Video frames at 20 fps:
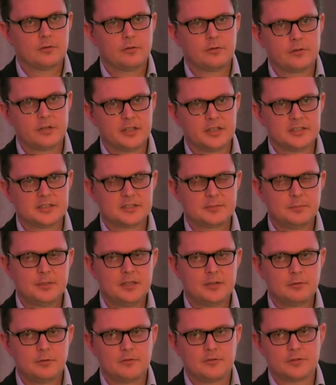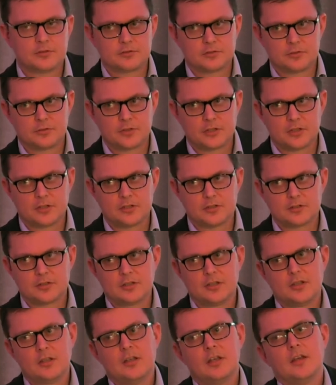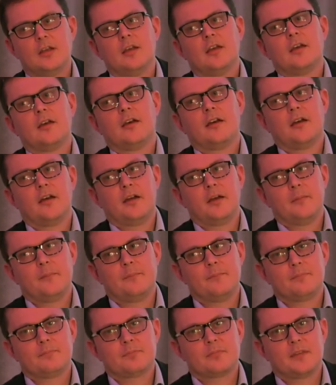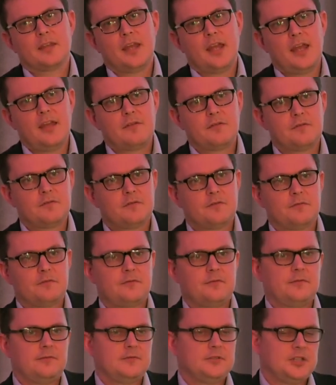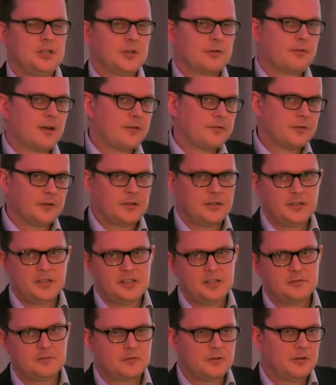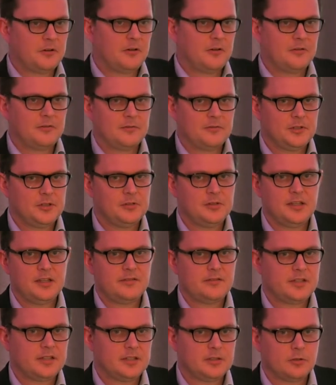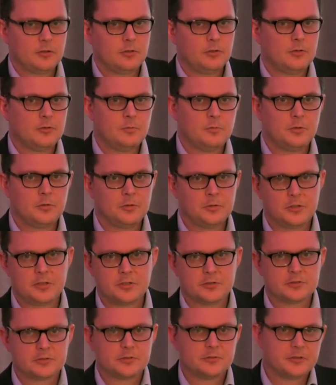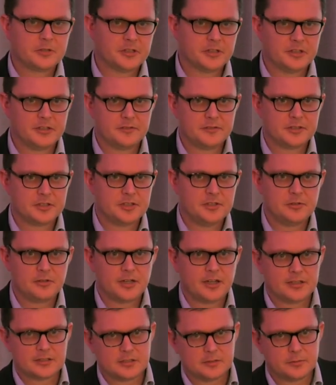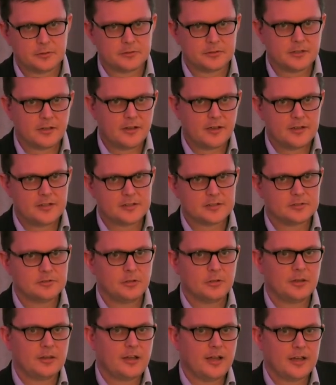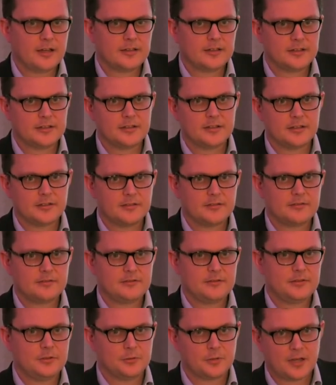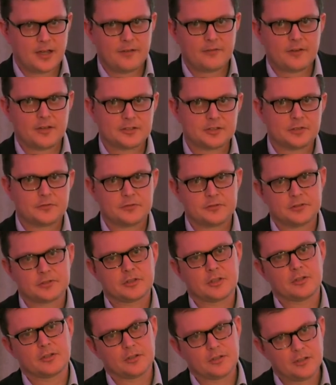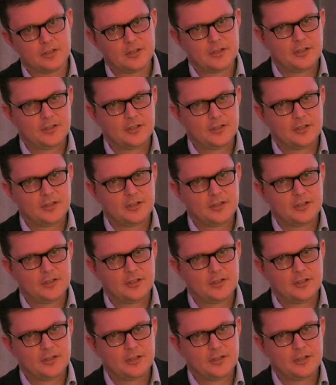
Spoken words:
or at least speak with your surrogate. If geographically you live in Cornwall and your surrogate lives in Newcastle upon Tyne, it's not likely that your CAFCAS officer is going to